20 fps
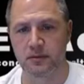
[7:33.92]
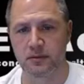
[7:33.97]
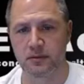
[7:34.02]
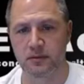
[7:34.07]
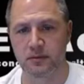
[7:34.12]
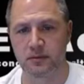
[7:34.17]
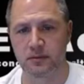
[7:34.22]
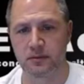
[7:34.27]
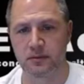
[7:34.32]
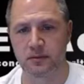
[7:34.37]

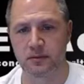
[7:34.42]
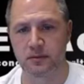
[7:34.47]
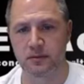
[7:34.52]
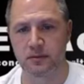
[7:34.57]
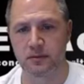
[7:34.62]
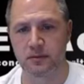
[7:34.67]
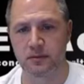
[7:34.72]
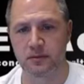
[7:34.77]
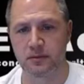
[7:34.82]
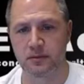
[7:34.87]

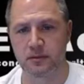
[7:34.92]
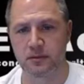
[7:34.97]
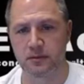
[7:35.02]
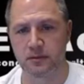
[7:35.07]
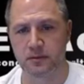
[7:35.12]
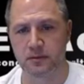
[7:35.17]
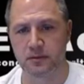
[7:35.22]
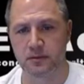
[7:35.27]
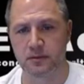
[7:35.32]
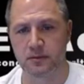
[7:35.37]

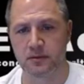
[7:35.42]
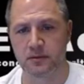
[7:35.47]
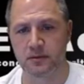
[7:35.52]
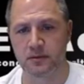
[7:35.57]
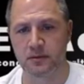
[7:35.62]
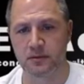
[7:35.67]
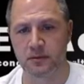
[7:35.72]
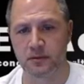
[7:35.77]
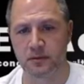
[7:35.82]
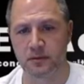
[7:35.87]

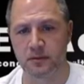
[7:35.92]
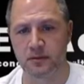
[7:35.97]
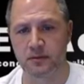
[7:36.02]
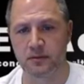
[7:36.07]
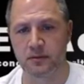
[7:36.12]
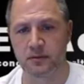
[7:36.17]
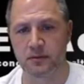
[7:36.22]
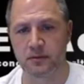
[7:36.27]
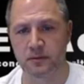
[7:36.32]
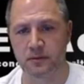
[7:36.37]

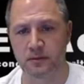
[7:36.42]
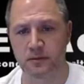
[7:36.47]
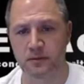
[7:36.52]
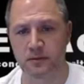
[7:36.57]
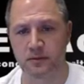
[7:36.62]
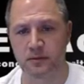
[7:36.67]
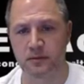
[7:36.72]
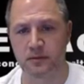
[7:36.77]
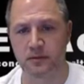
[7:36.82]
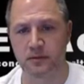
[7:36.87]

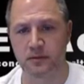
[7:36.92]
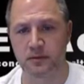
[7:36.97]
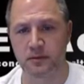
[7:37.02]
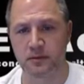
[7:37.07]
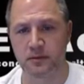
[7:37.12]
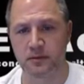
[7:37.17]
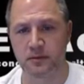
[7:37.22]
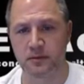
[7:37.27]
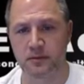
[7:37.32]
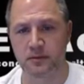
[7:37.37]

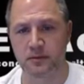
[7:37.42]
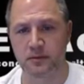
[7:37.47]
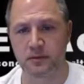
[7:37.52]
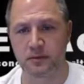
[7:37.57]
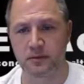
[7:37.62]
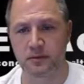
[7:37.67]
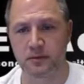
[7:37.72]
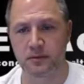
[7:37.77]
[no speech]